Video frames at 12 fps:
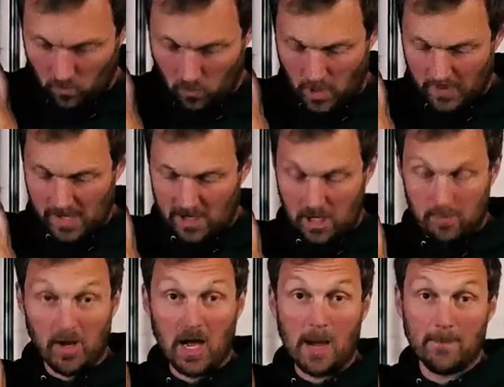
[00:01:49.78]
Work that
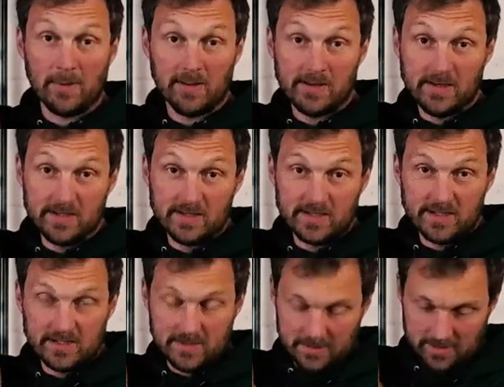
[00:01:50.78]
arm up
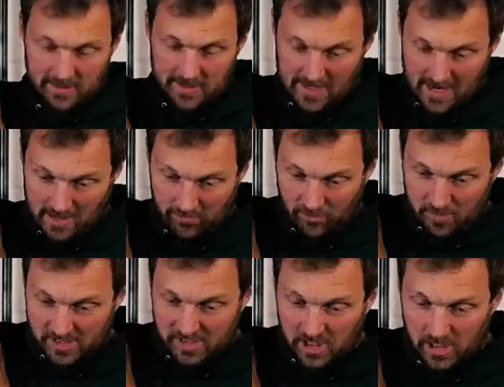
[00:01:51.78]
and down from
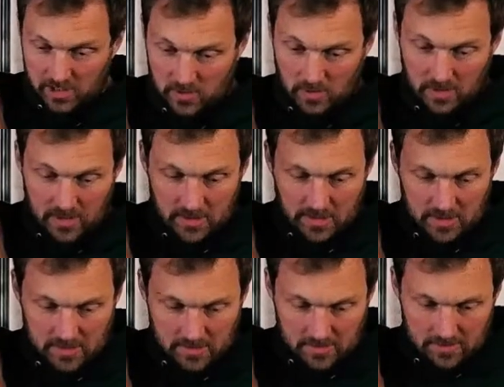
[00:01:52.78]
internal
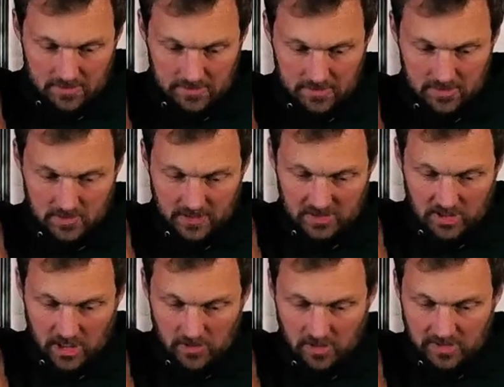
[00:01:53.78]
to
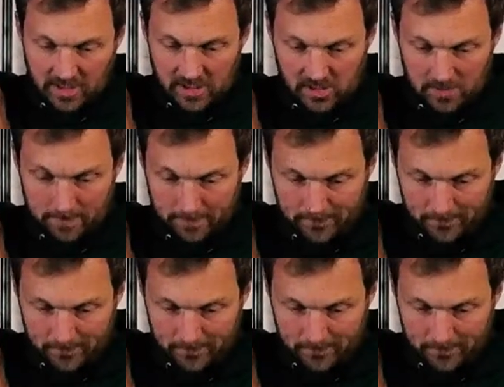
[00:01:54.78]
external rotation.